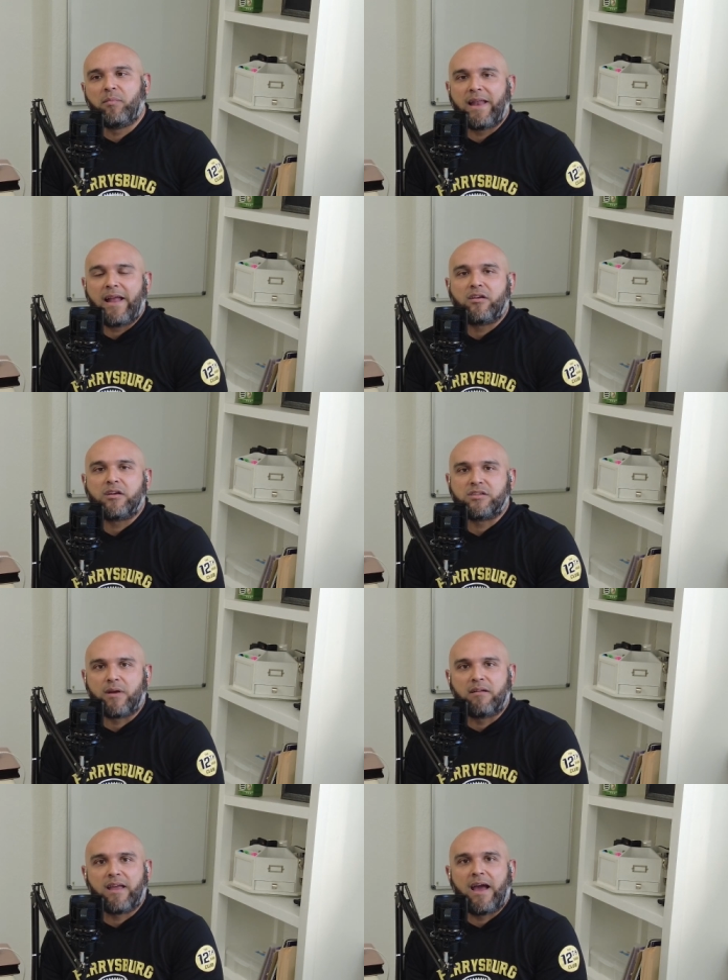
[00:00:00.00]
My dad took us
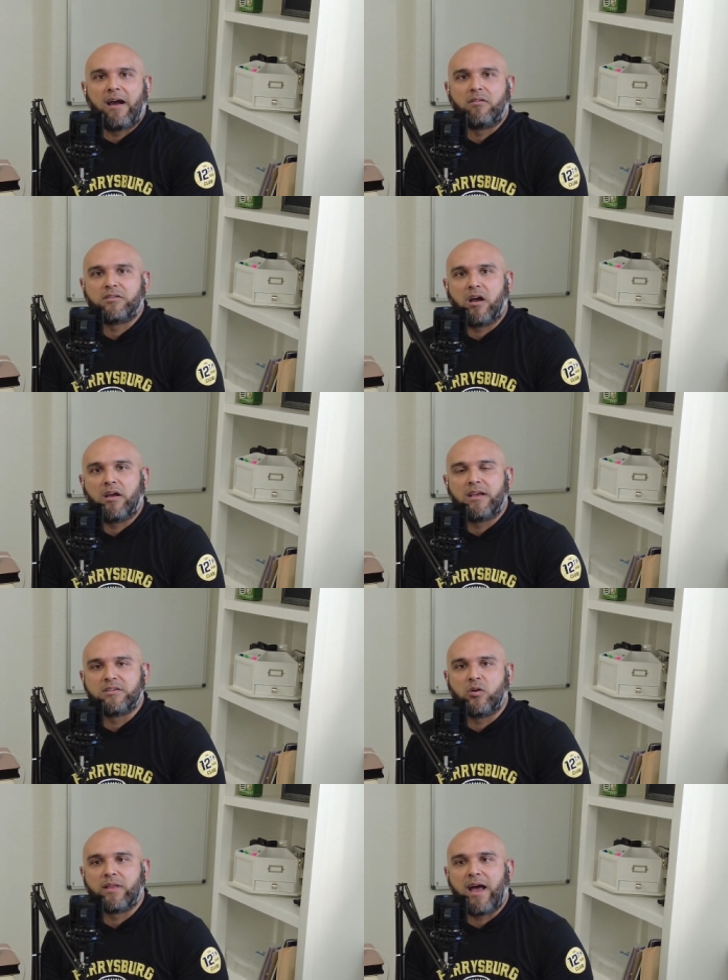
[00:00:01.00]
around town, saw
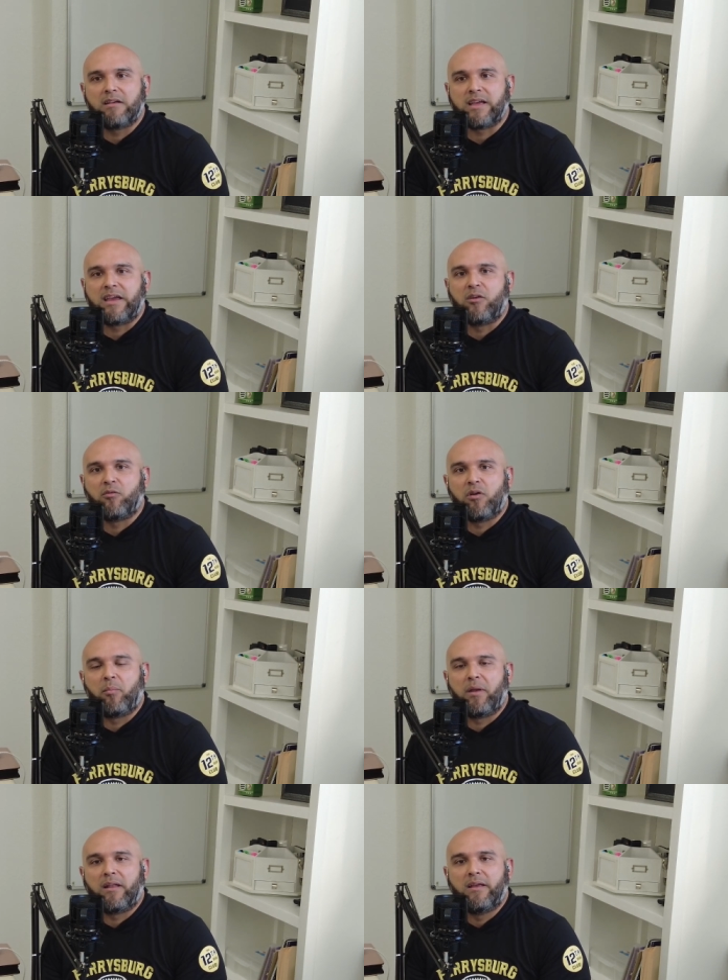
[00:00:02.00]
his old house that he grew
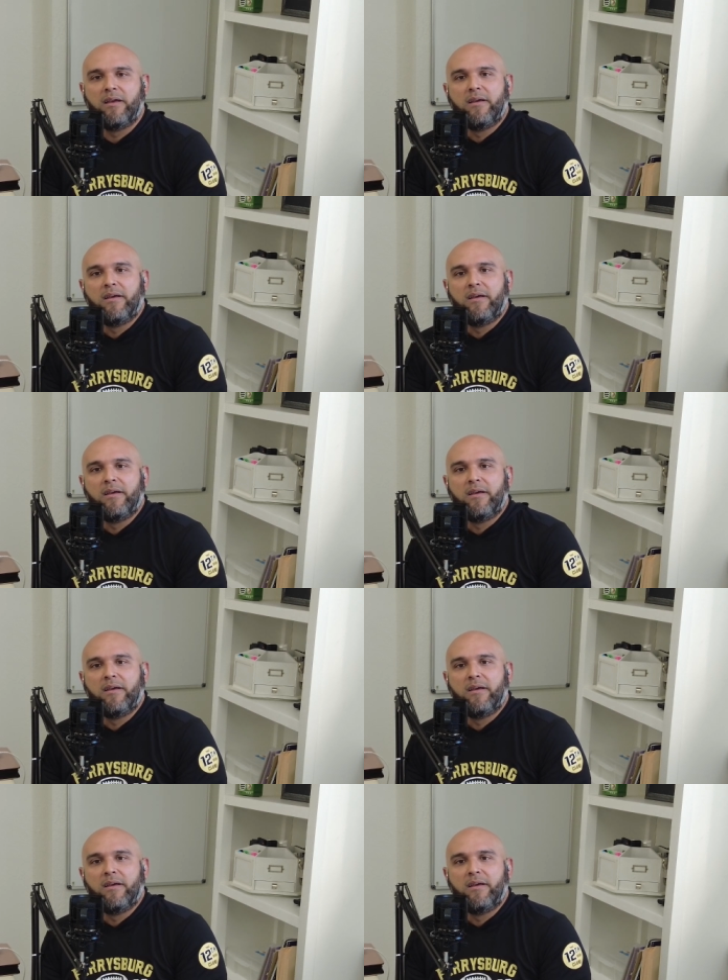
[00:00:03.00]
up in,